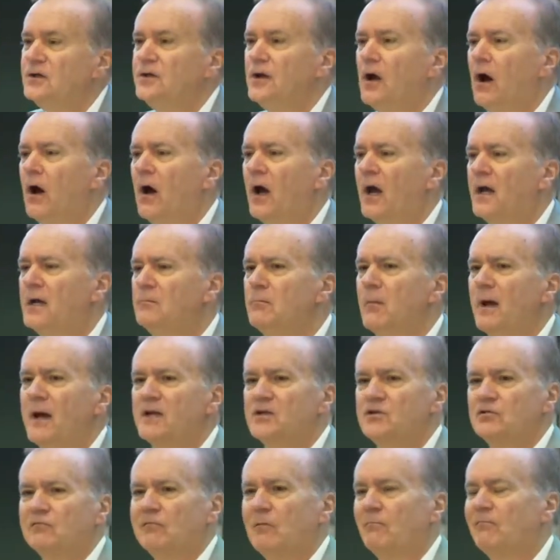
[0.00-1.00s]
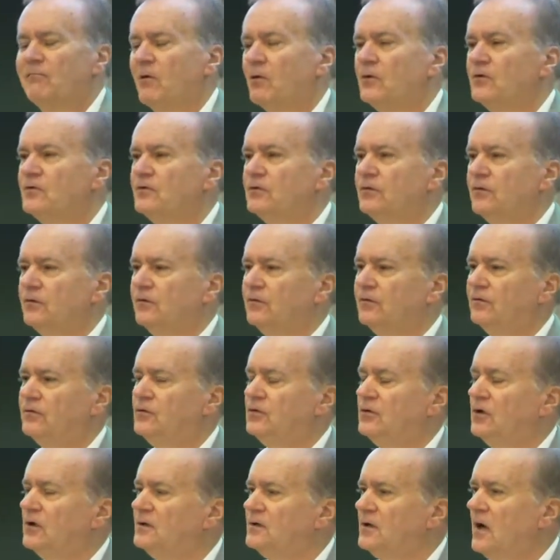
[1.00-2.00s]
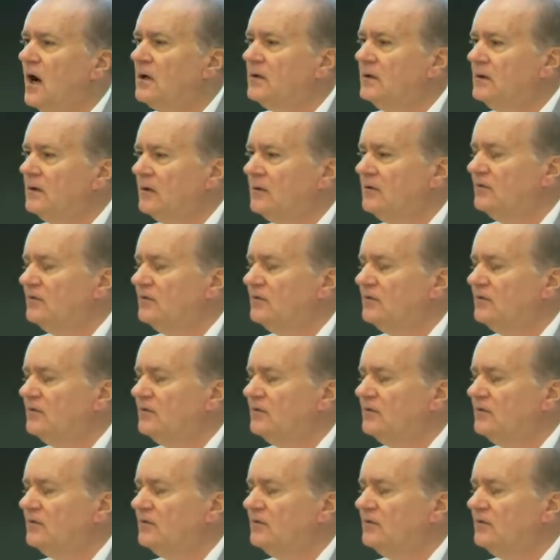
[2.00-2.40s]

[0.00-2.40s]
9 major approaches to conducting